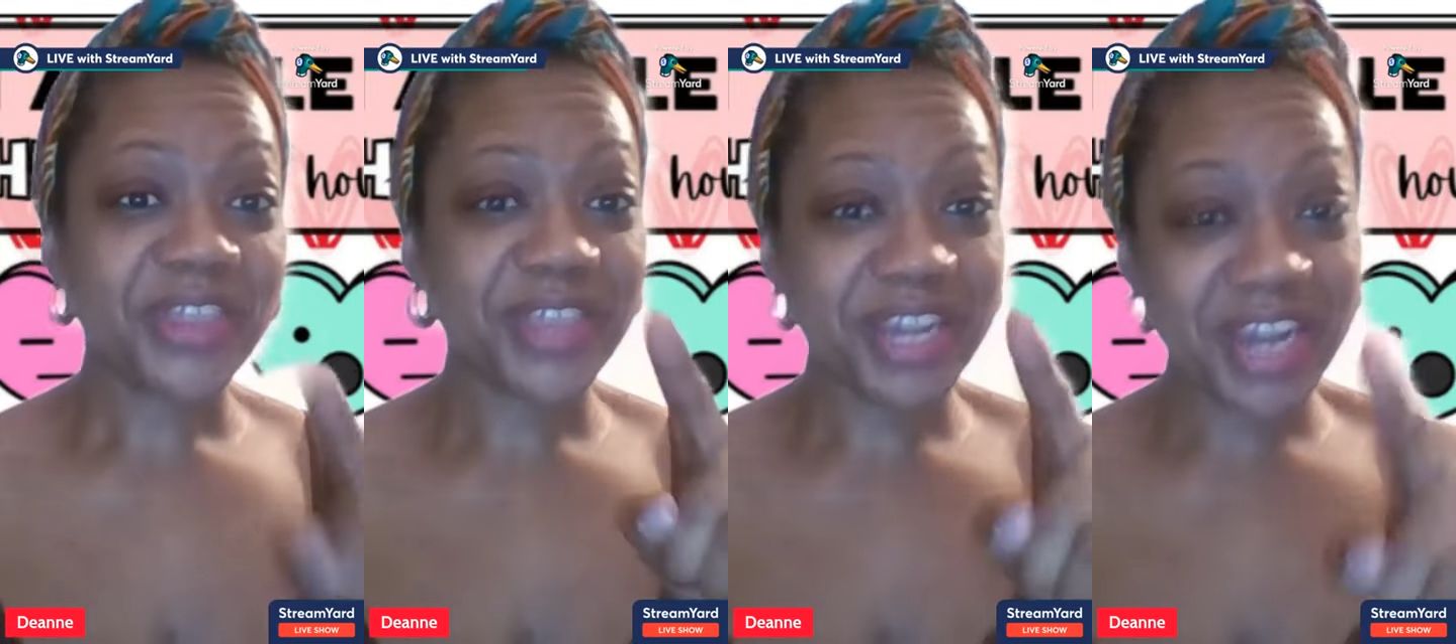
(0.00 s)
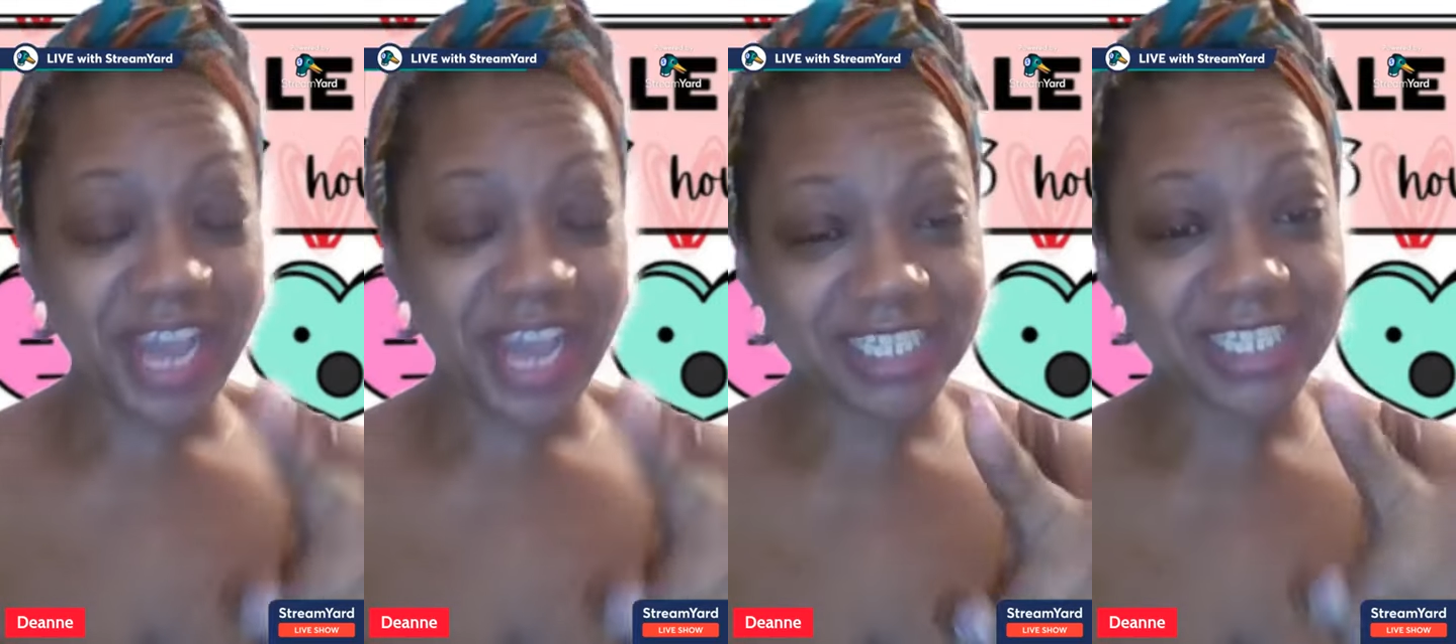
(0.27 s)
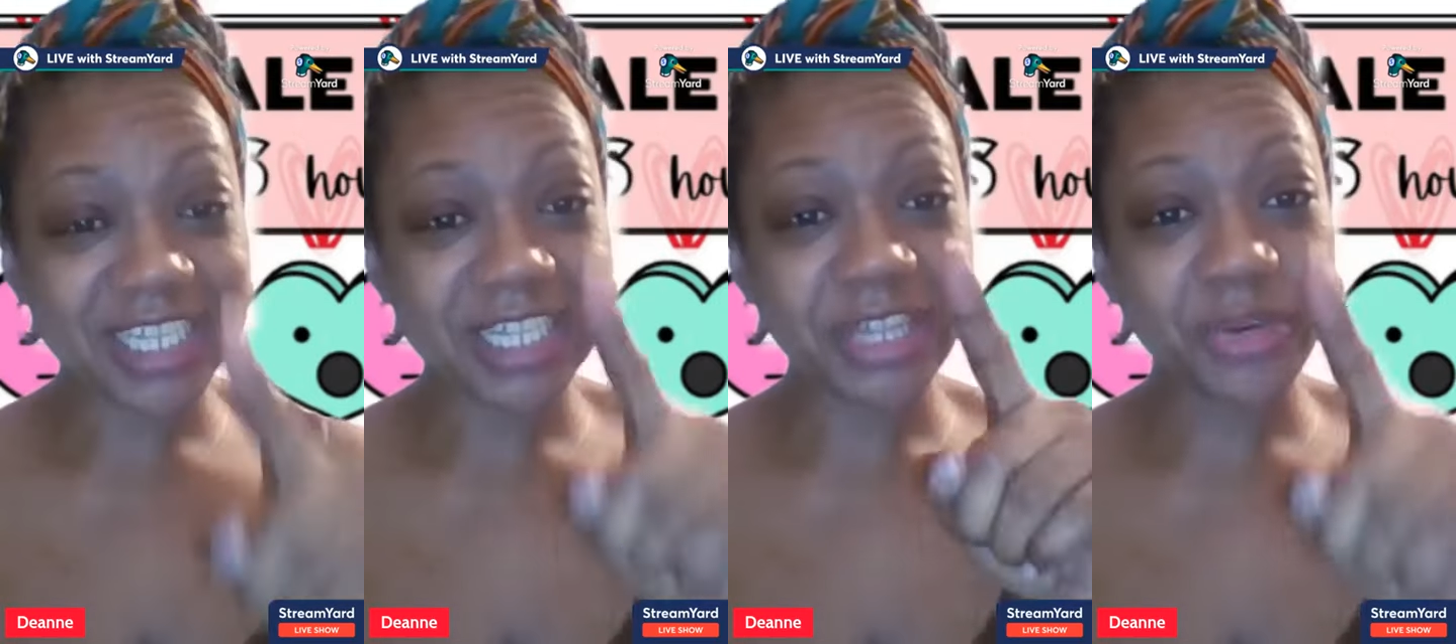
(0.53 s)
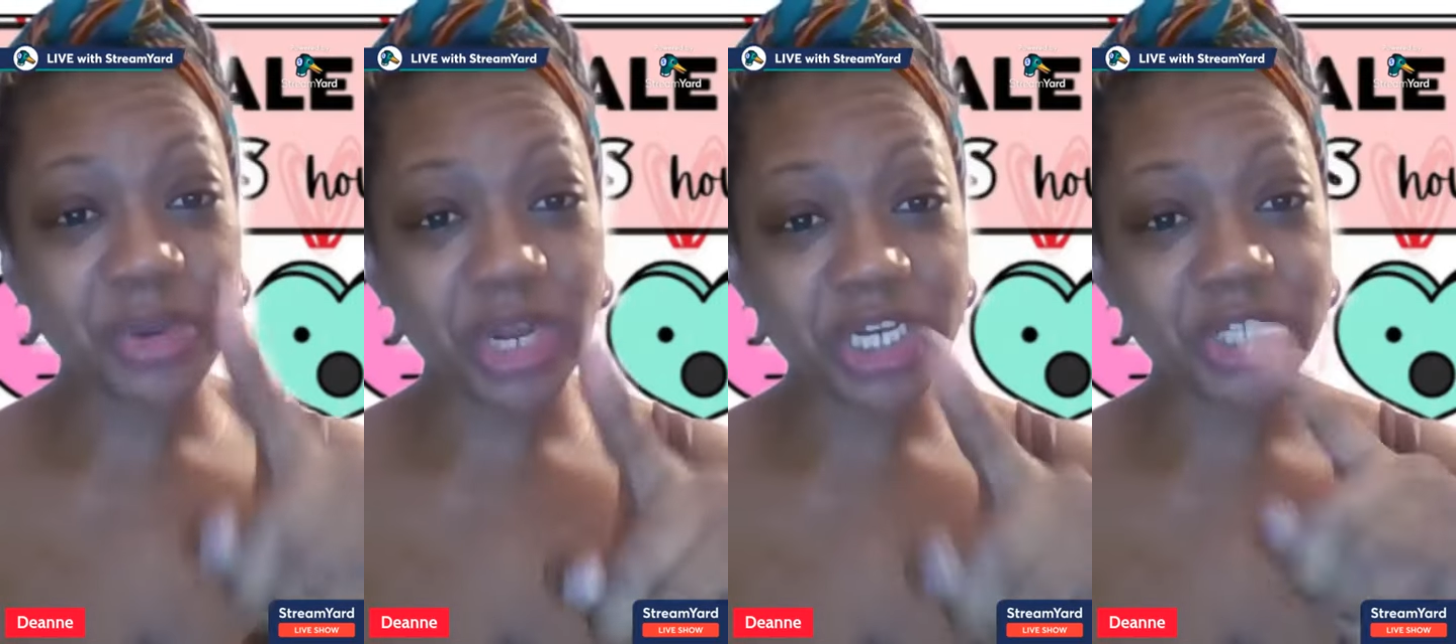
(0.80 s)
The next thing
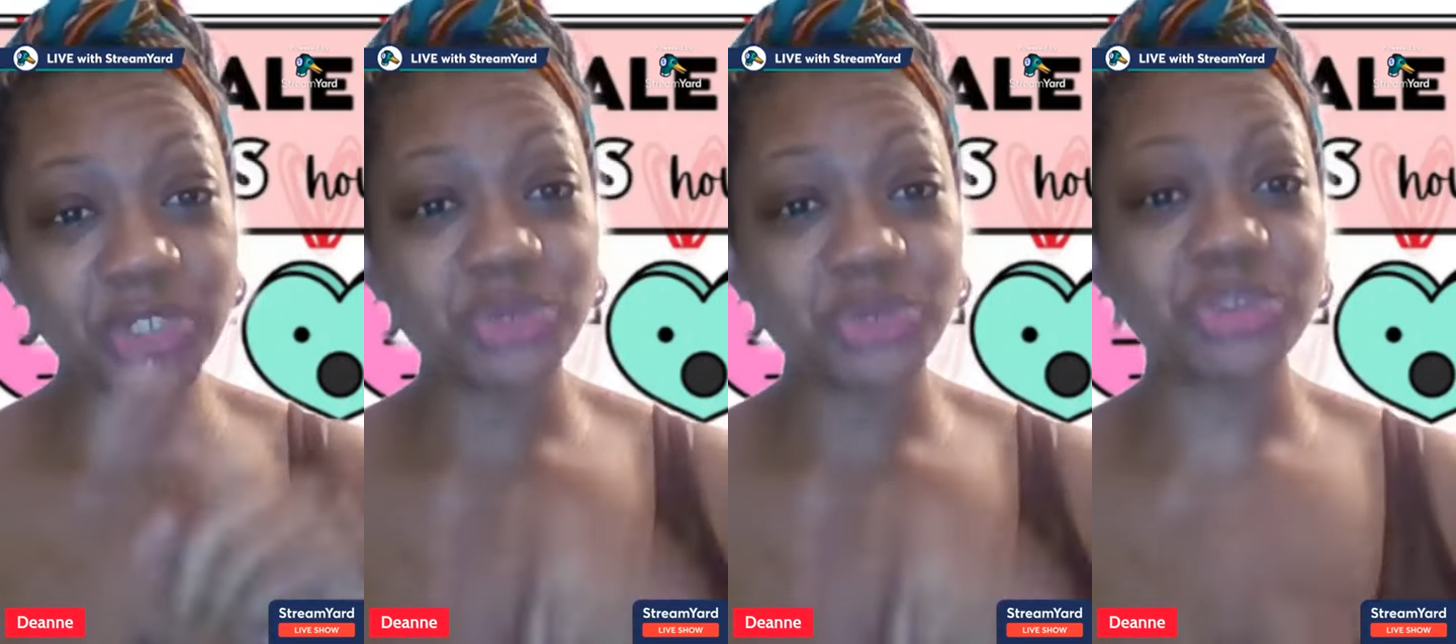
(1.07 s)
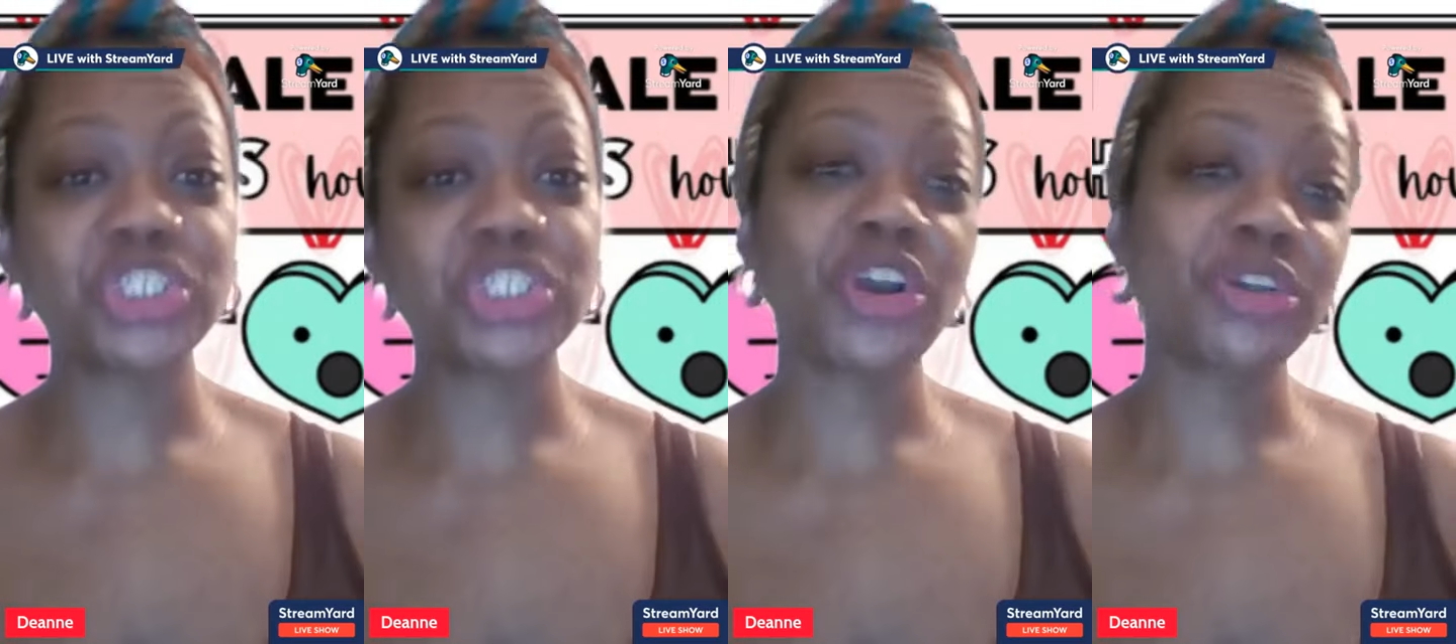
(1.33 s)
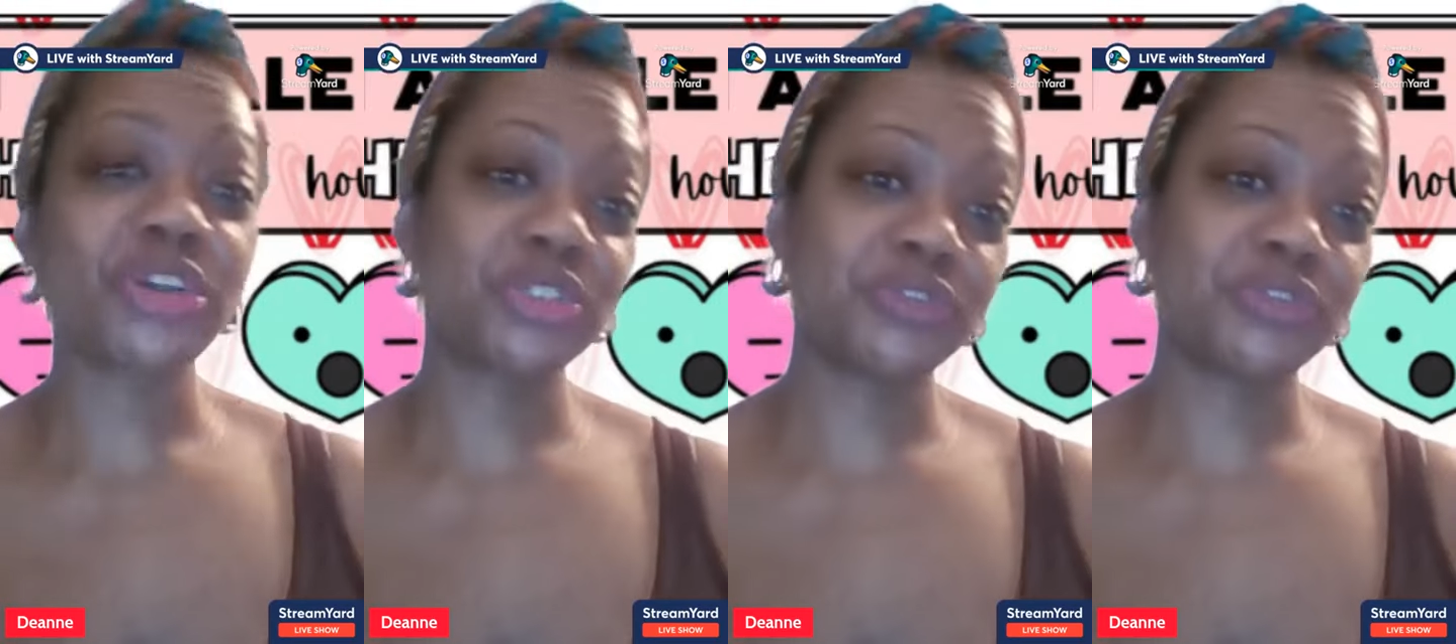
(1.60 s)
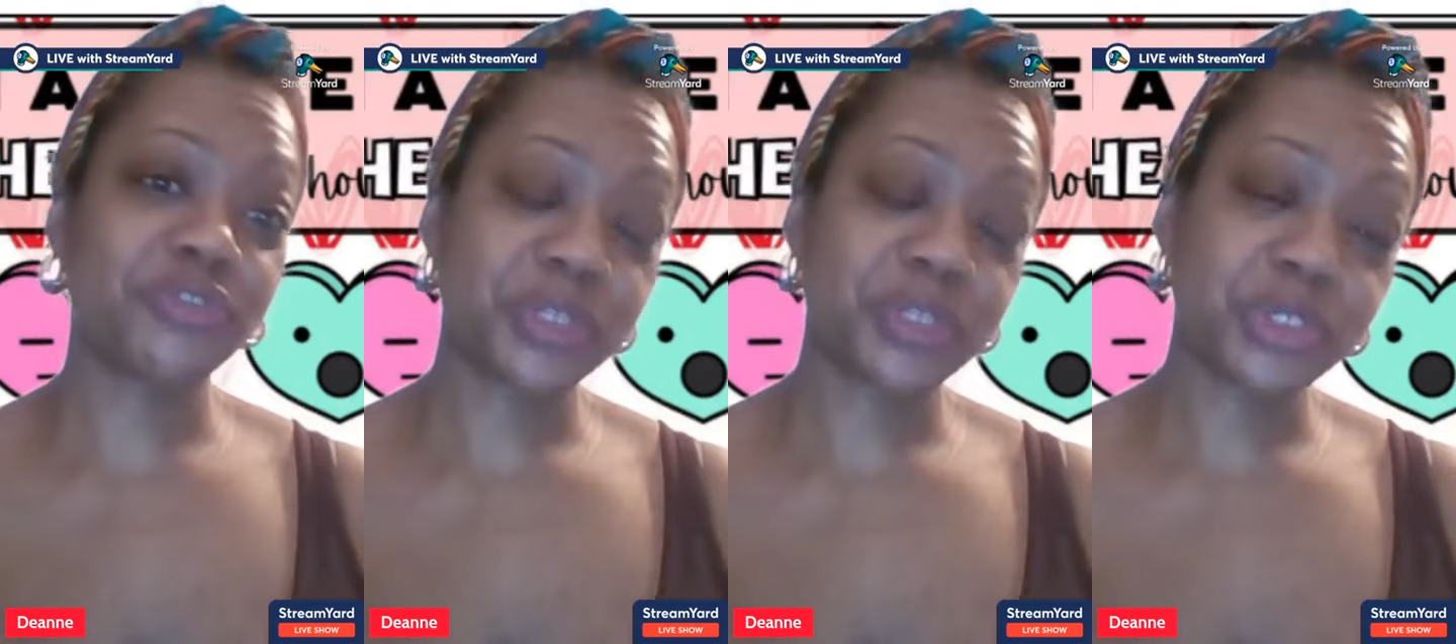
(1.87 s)
they're going to do is charge you
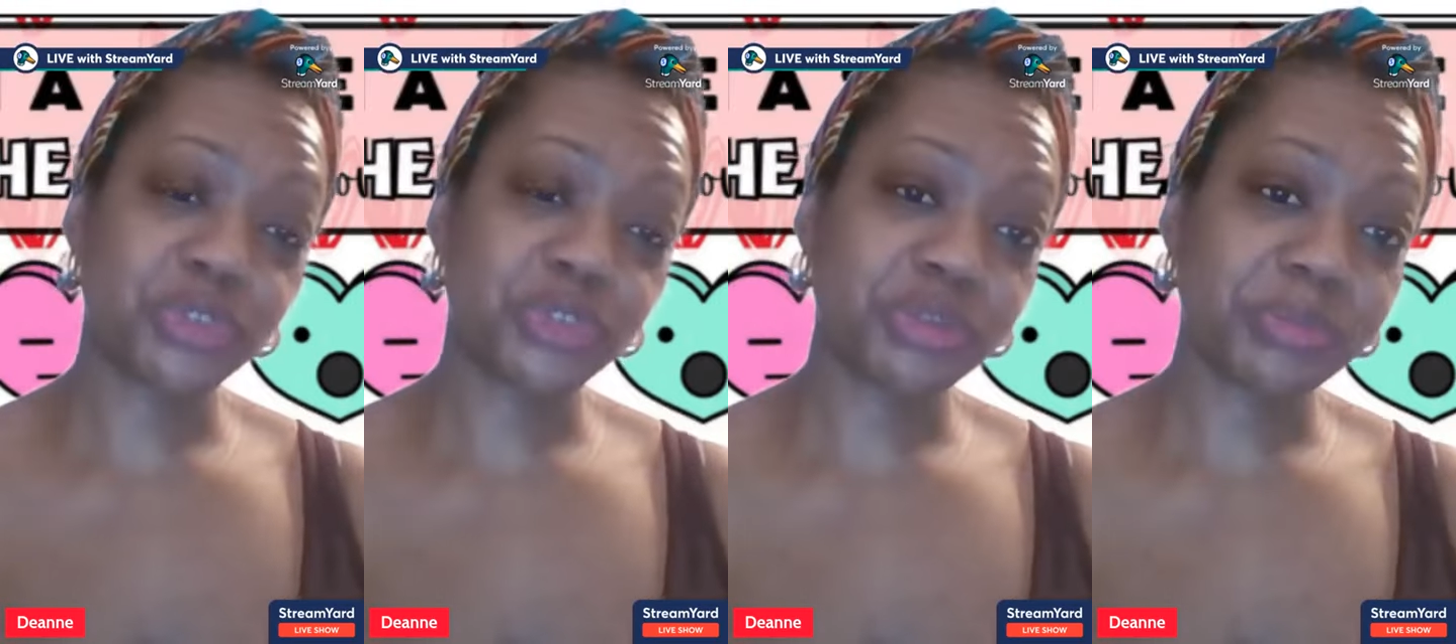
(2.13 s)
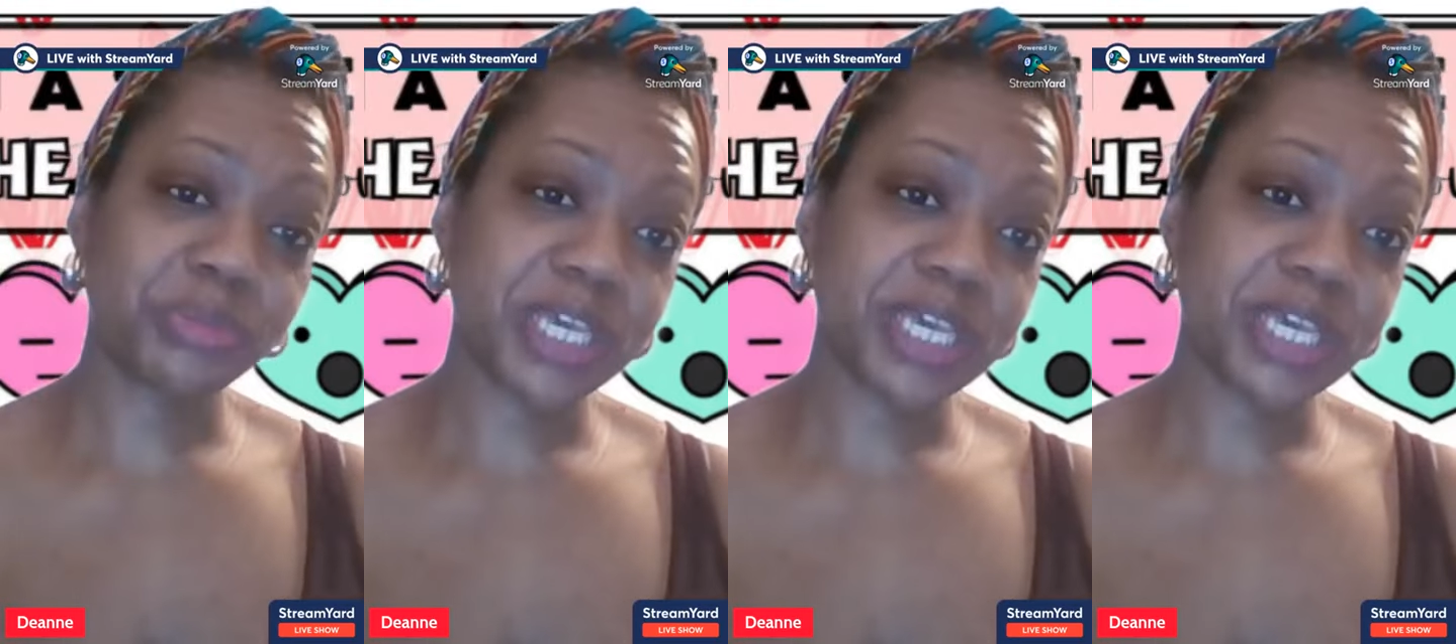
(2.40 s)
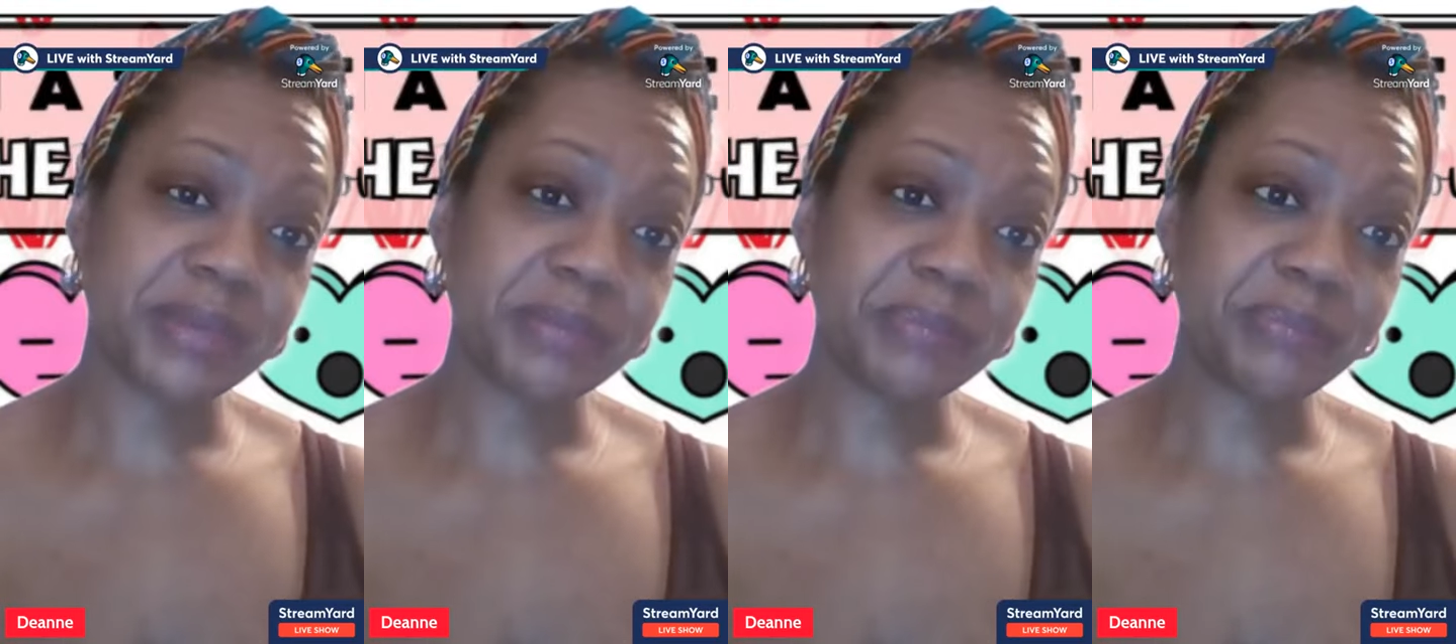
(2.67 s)
for the stream key.